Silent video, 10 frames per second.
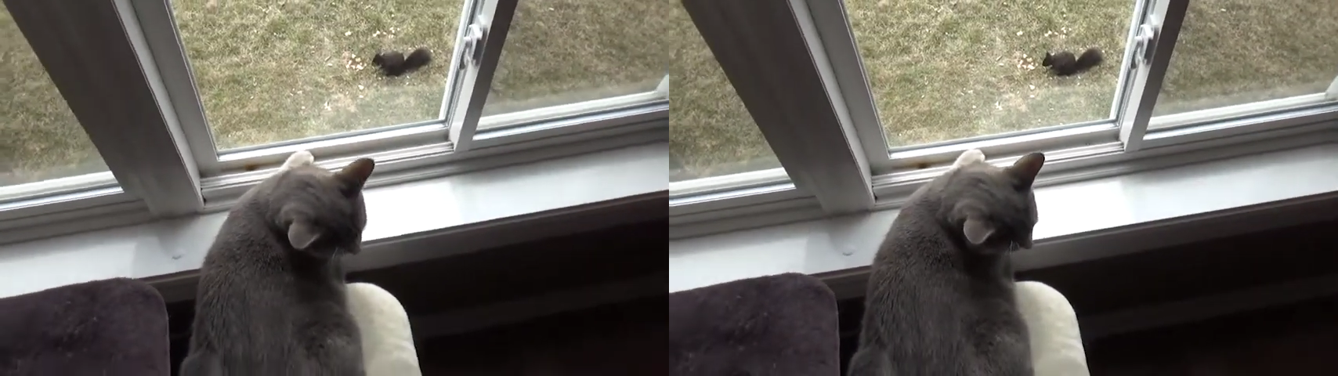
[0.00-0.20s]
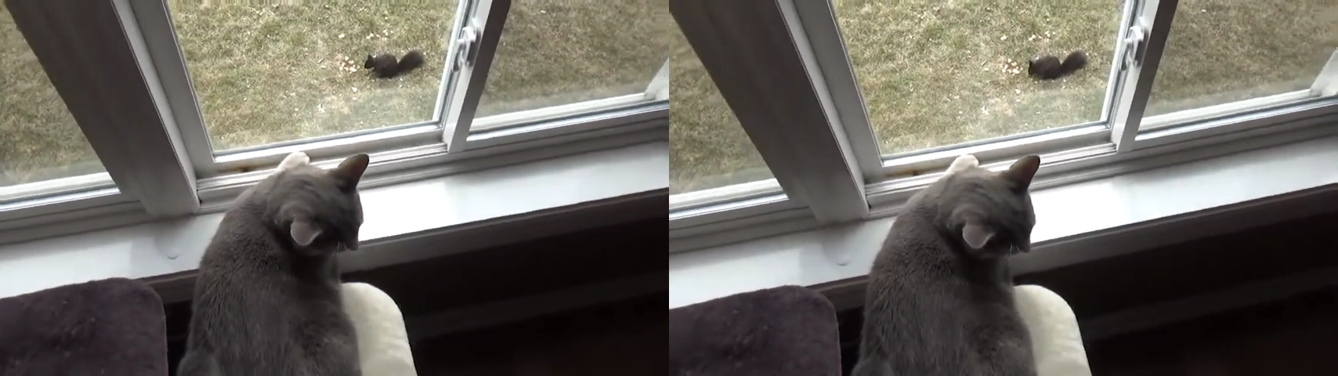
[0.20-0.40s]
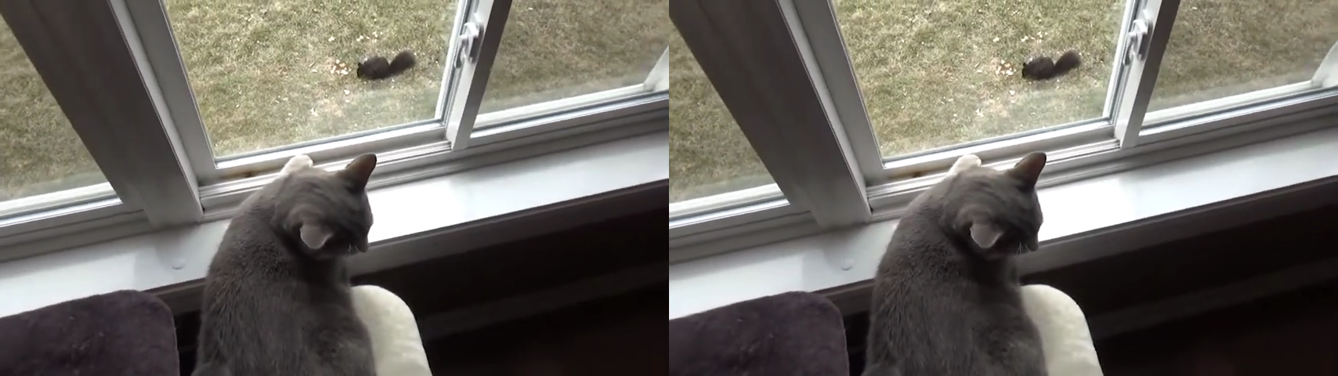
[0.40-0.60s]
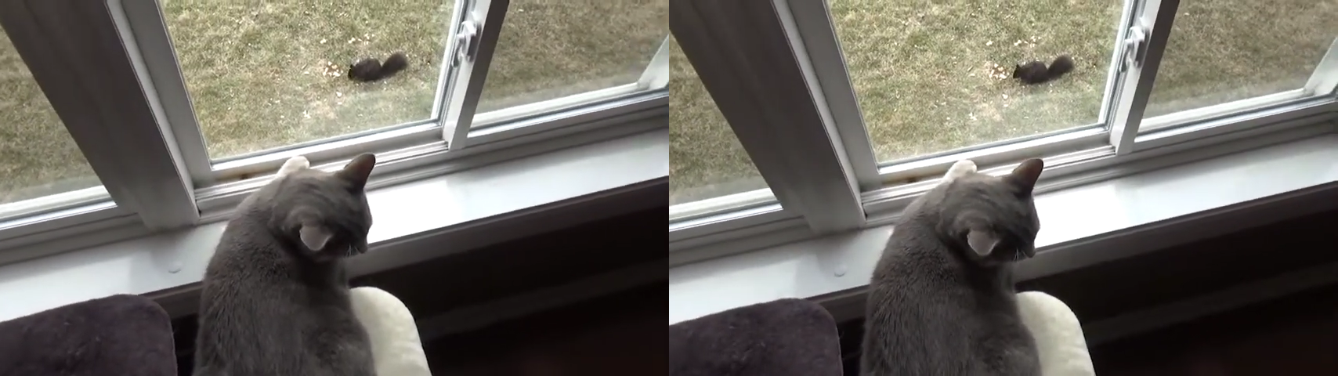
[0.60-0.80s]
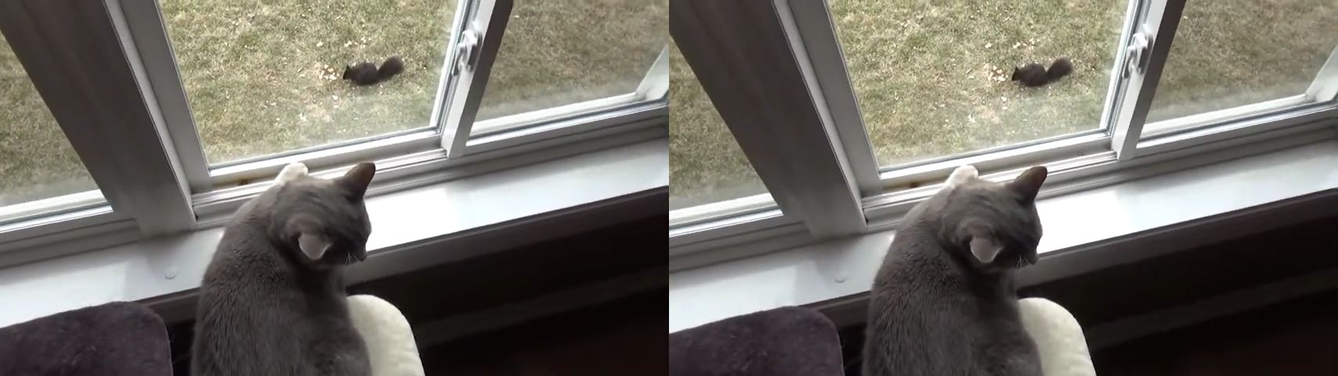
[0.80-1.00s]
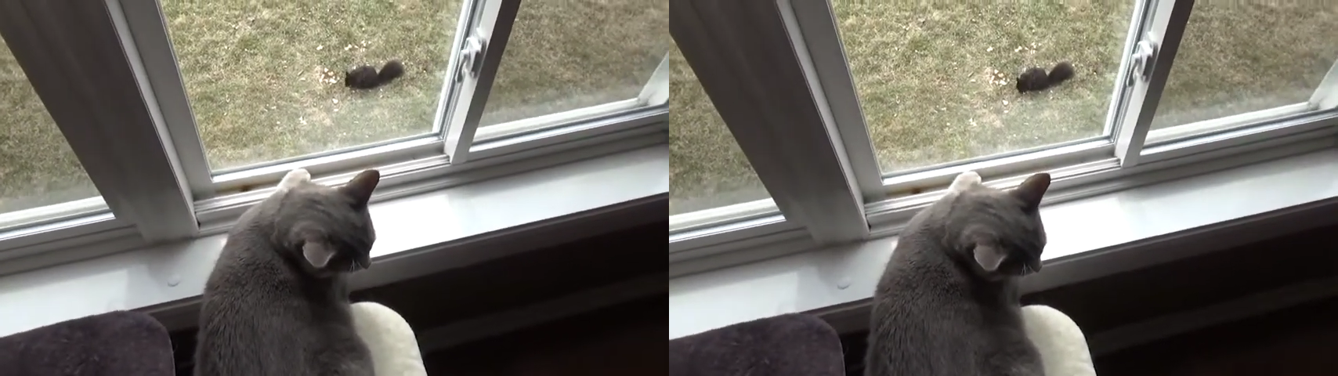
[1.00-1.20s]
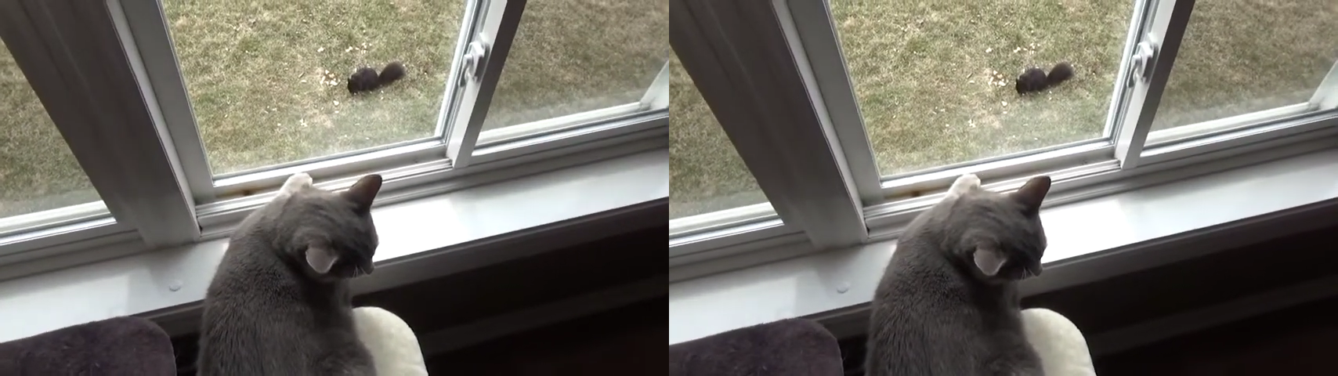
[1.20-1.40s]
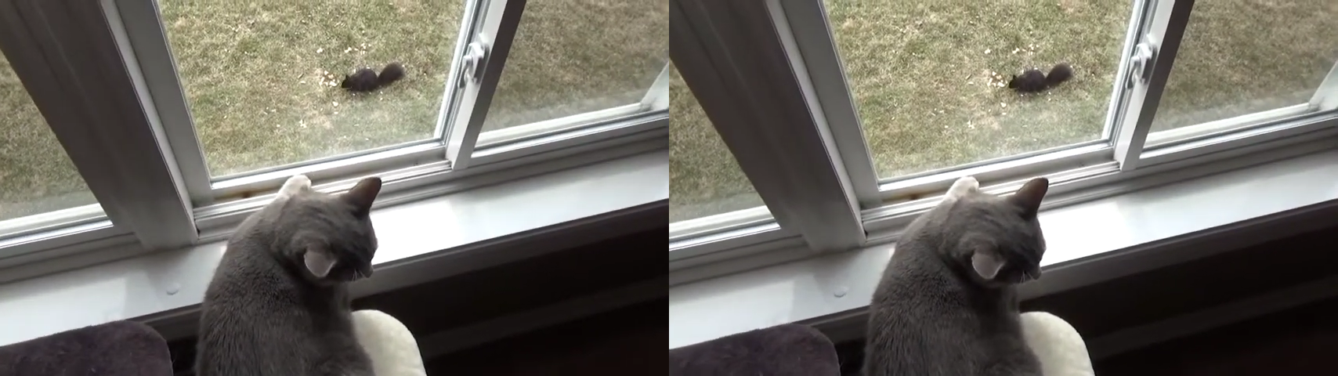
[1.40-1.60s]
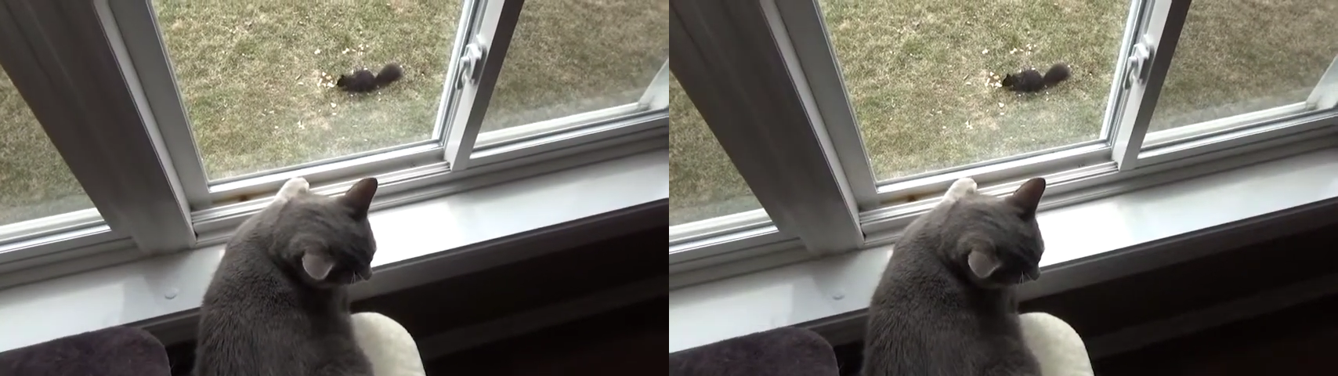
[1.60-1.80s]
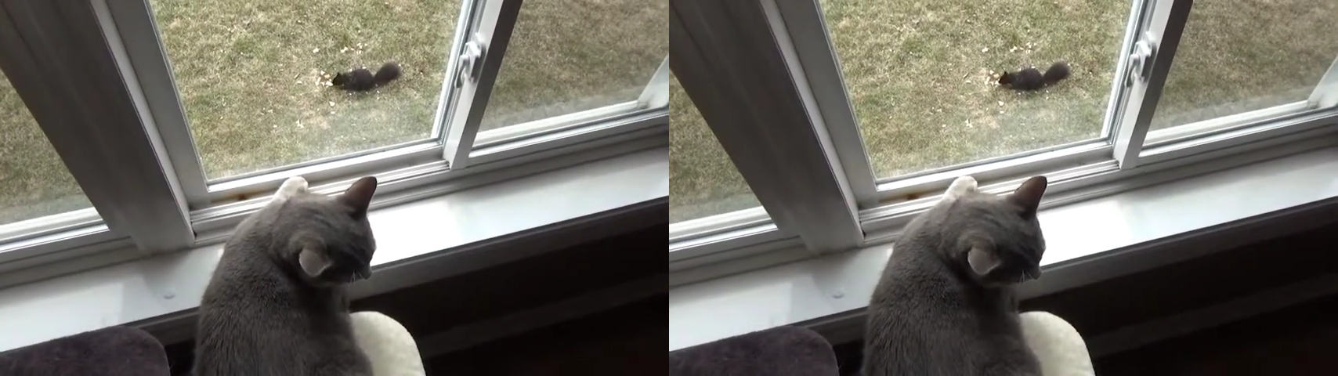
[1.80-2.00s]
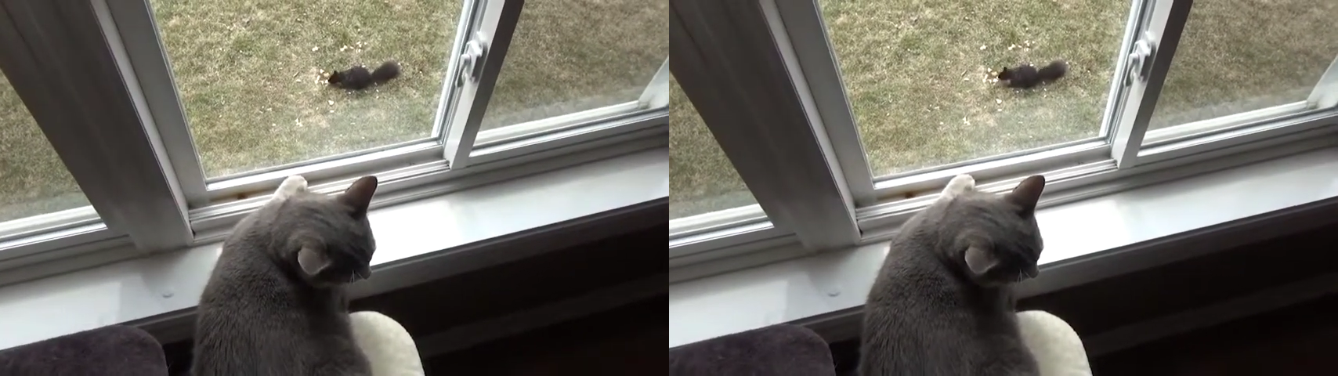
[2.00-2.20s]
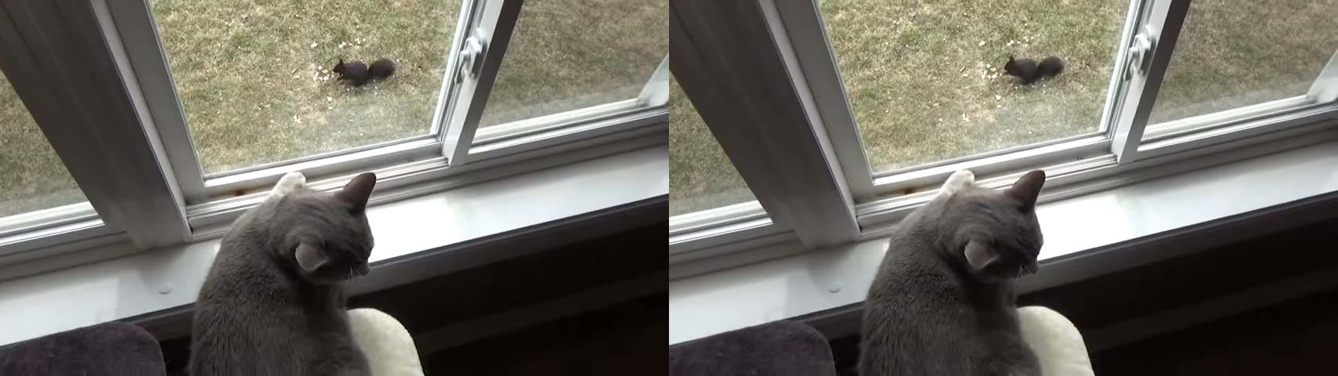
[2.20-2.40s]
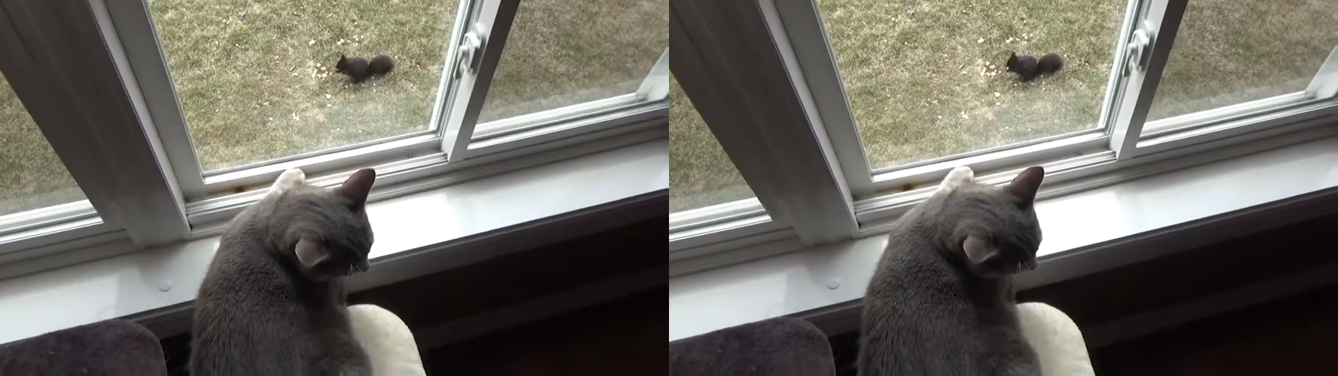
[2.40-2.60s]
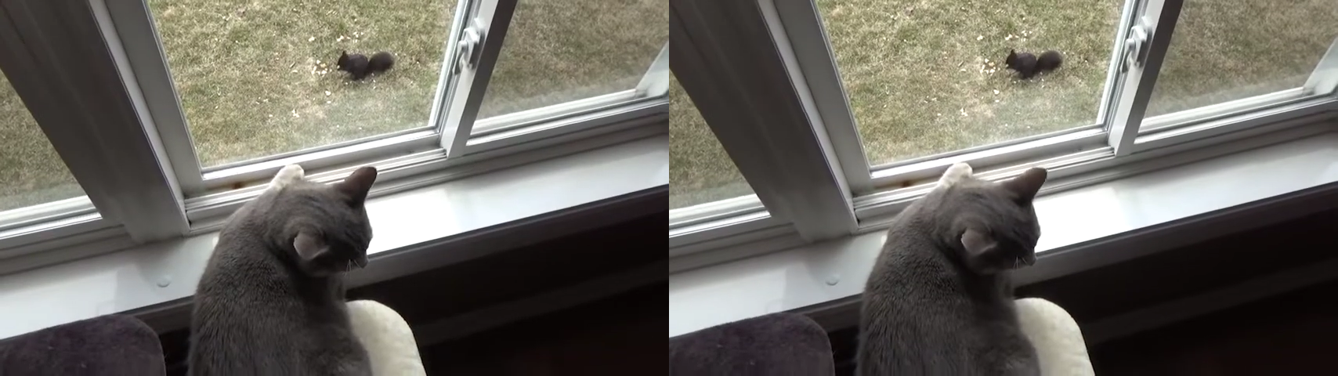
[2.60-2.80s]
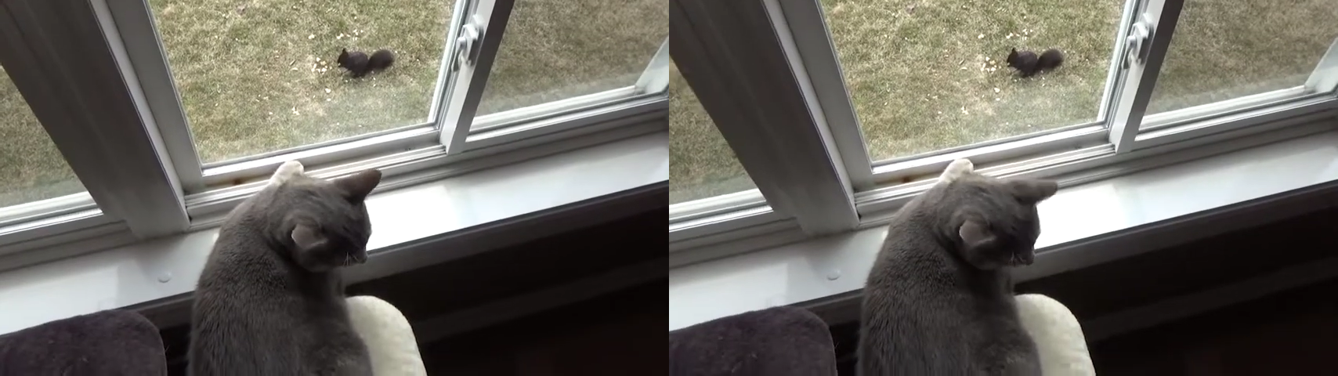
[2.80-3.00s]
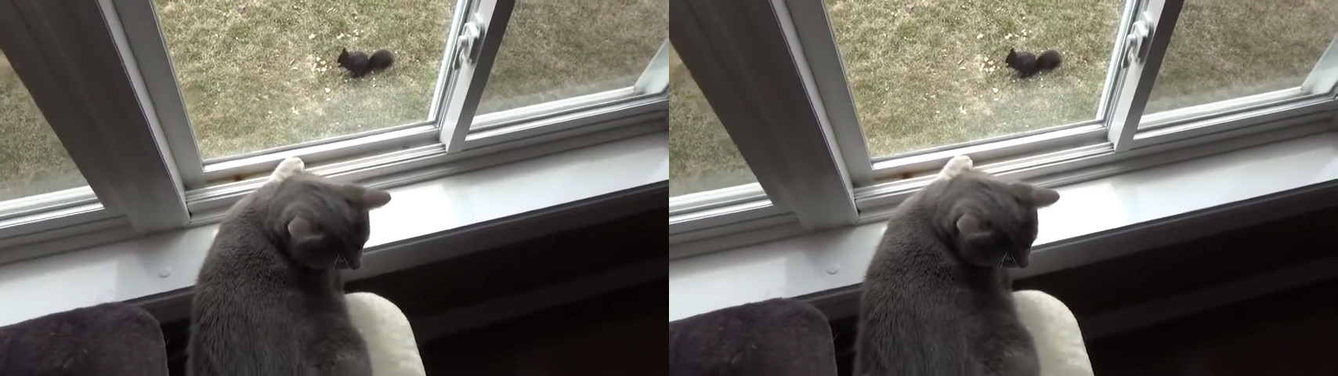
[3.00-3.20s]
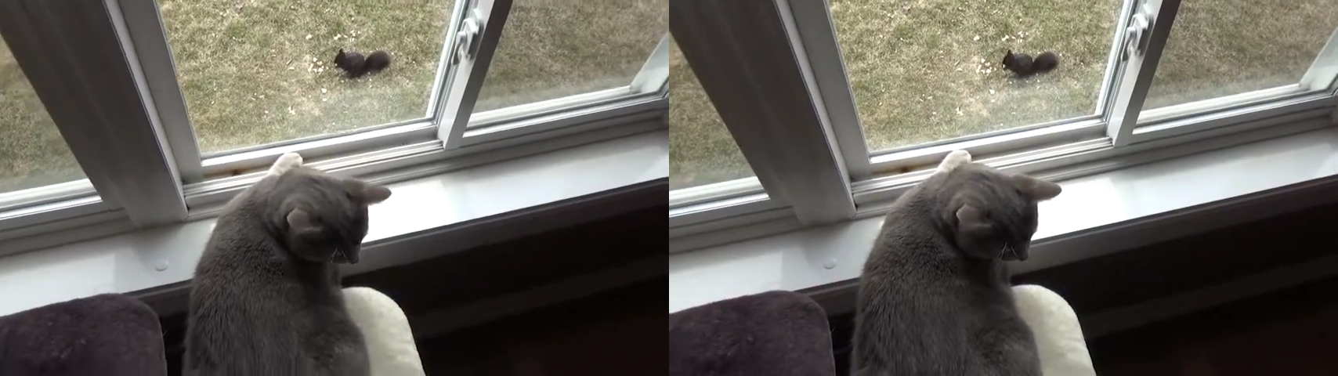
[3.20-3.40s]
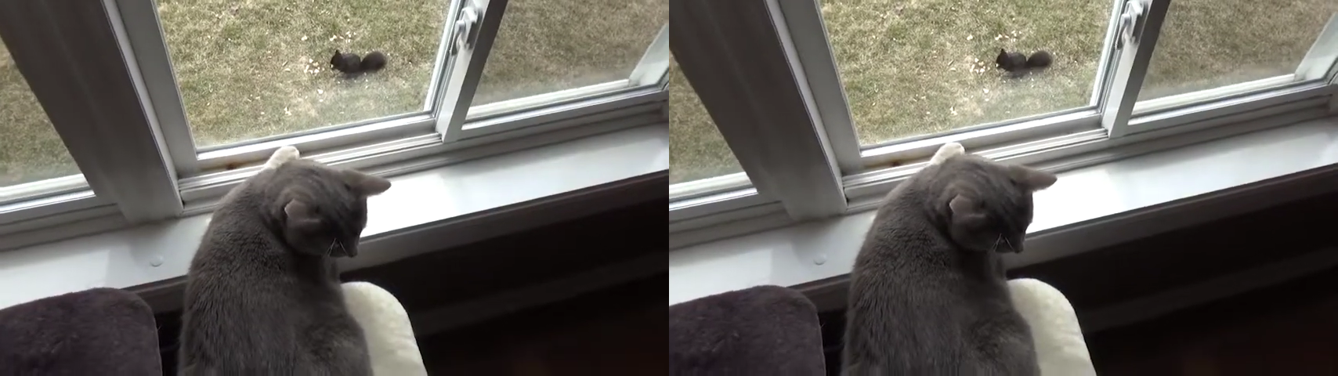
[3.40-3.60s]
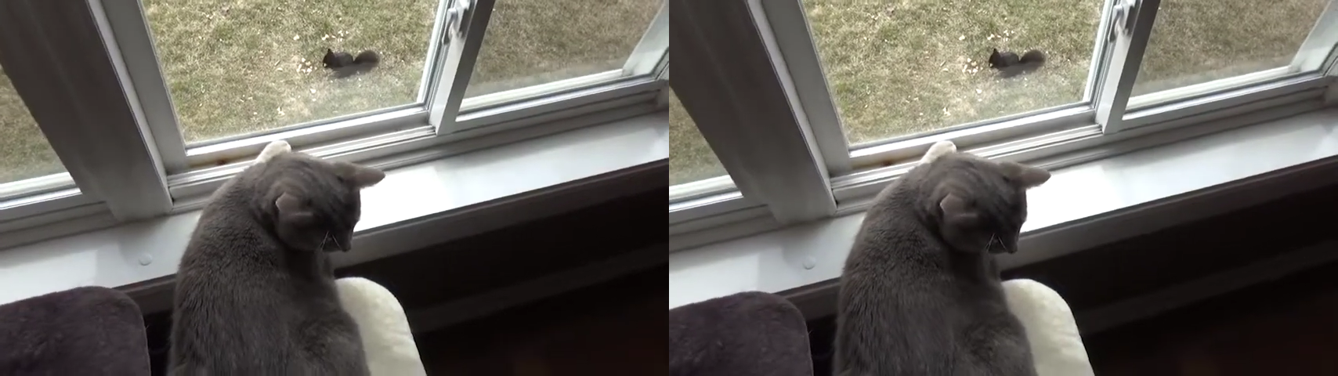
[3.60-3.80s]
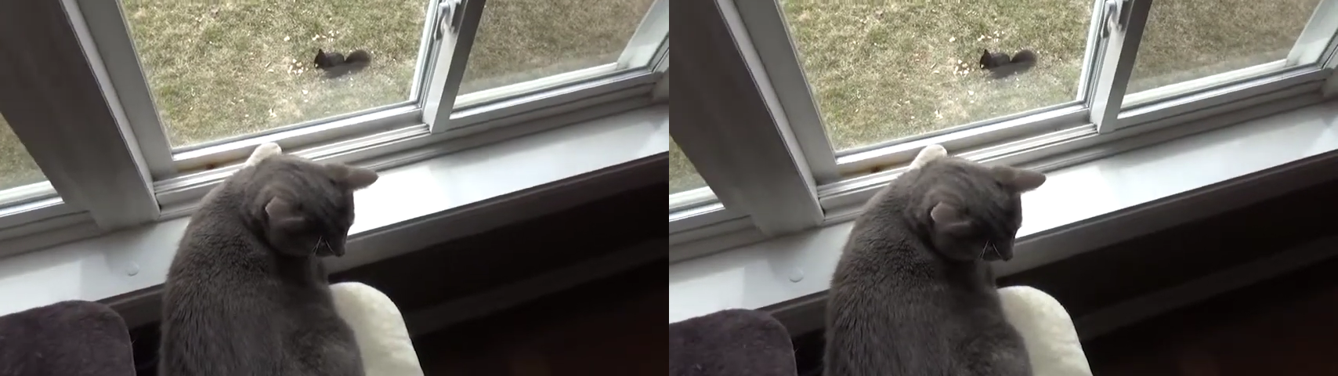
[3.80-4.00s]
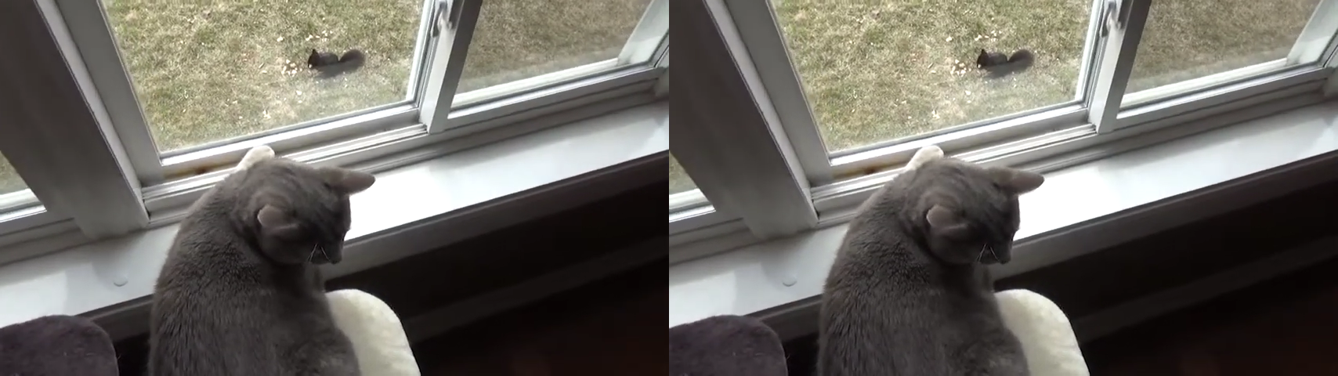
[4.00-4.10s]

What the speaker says: No face is visible, so there are no lips to read.